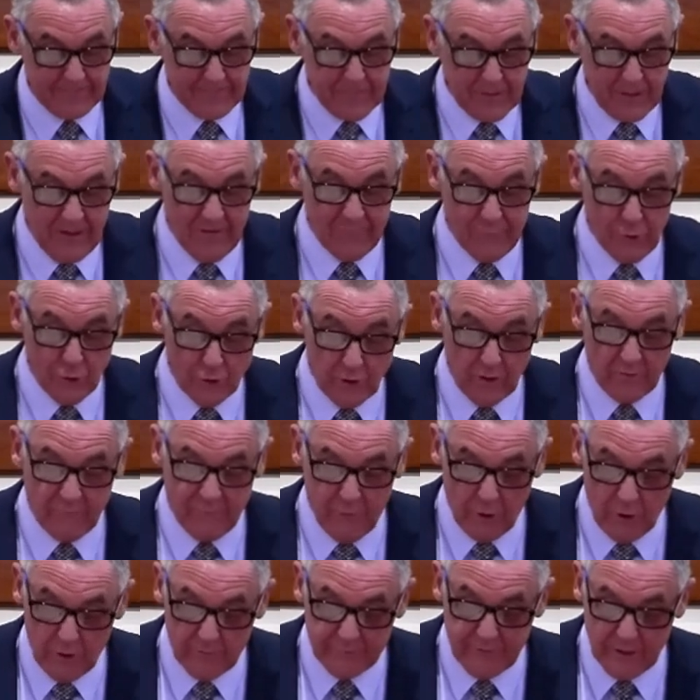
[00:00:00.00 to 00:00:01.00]
If you're
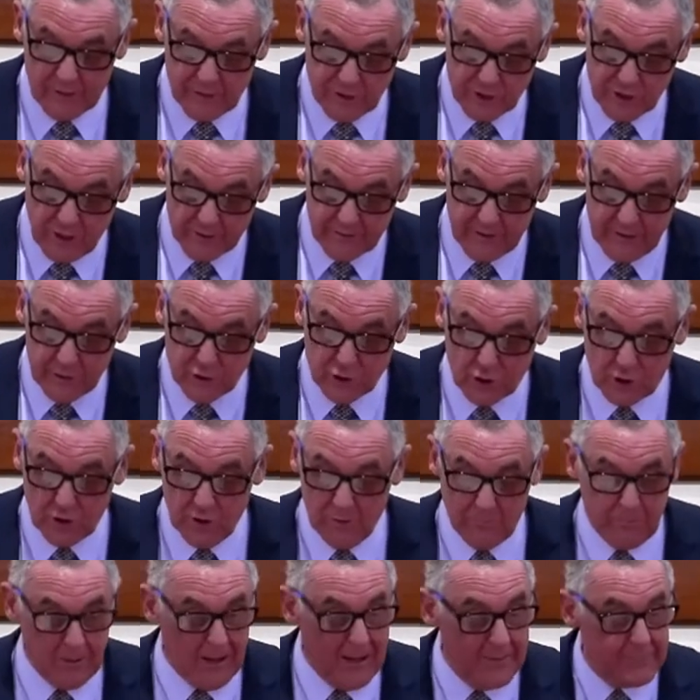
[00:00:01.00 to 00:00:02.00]
involved in Sunday school
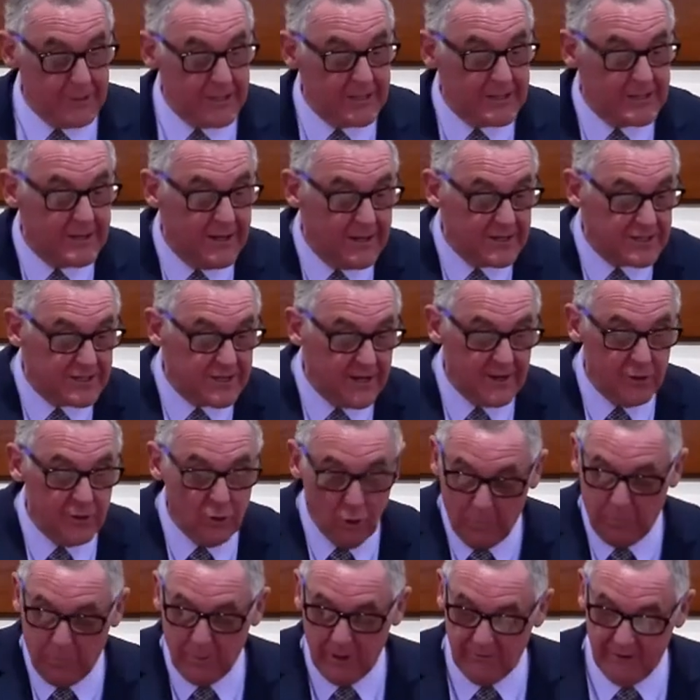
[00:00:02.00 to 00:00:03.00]
Bible class, I
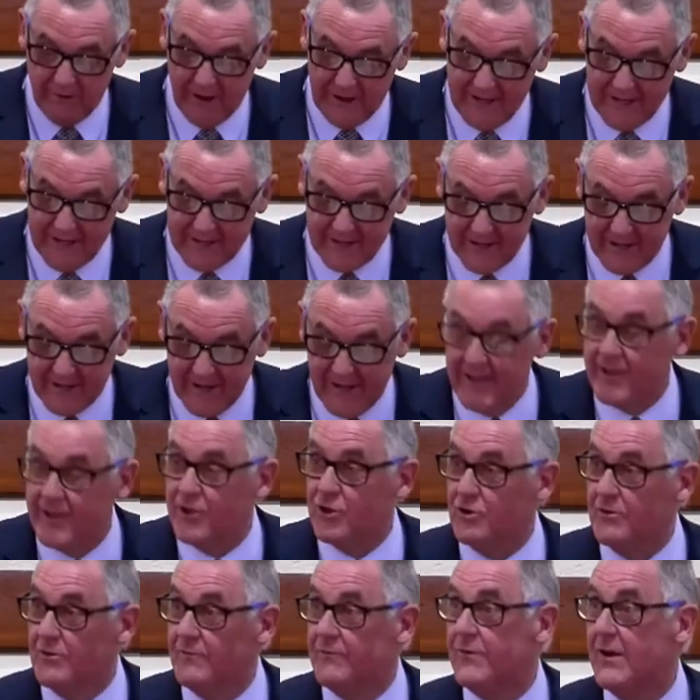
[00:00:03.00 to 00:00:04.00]
hope already today
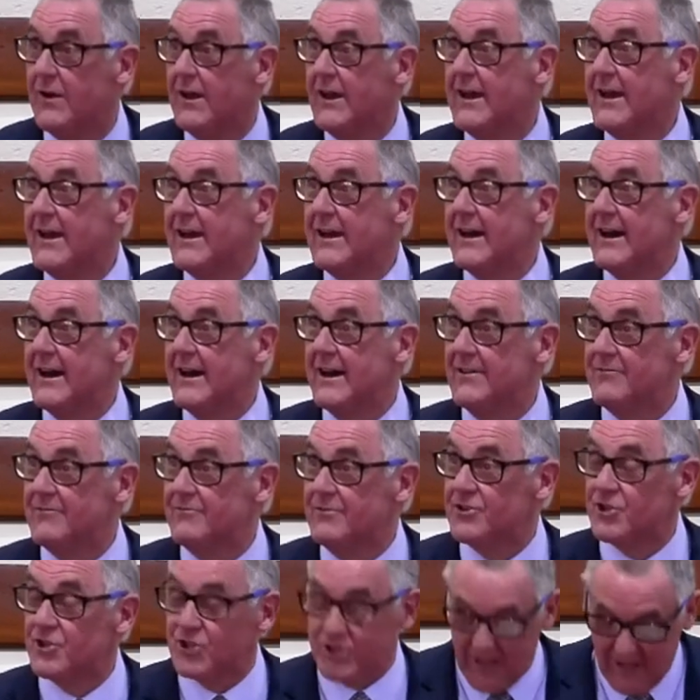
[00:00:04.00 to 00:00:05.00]
you've uh,
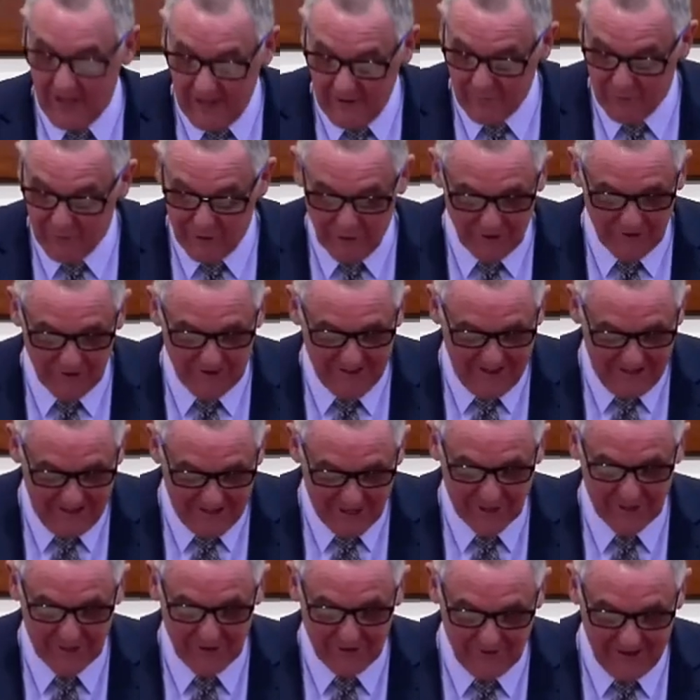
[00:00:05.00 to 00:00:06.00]
received your
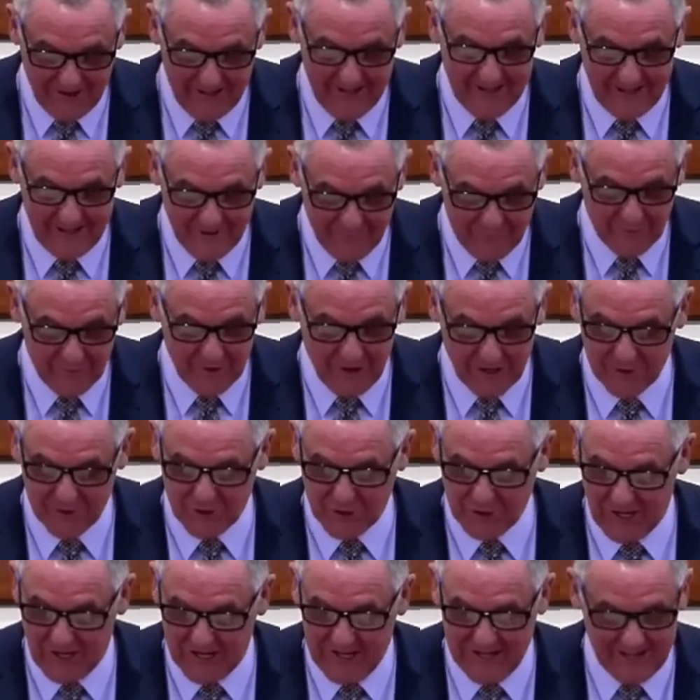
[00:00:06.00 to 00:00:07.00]
Easter egg. If not,
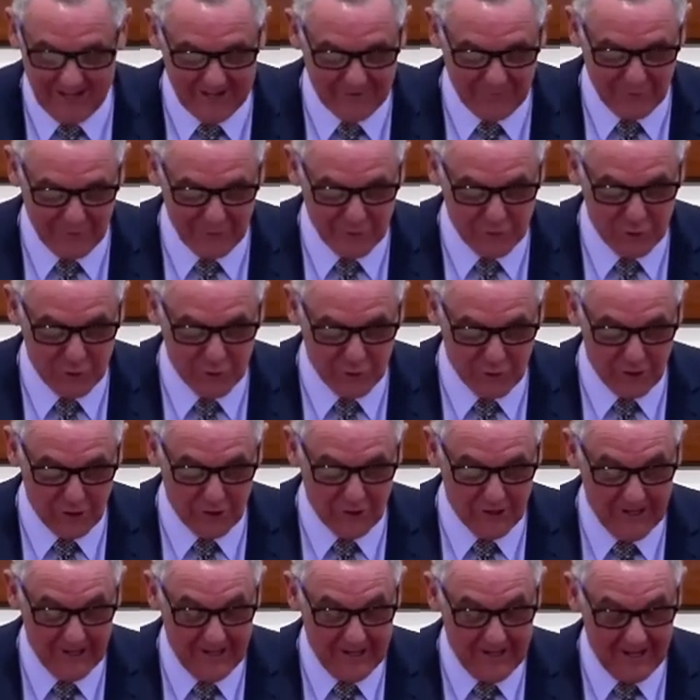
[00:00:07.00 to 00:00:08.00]
see Andrew
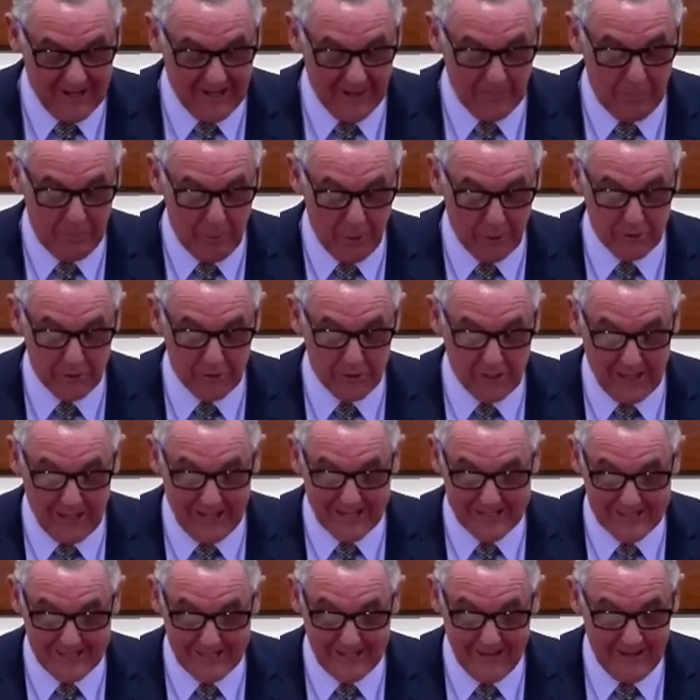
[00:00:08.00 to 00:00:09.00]
Shaw about
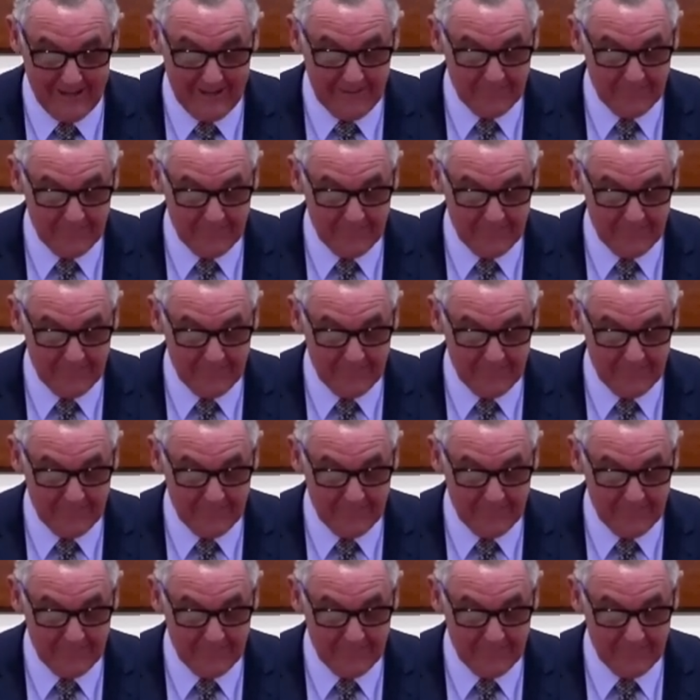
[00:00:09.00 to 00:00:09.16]
that.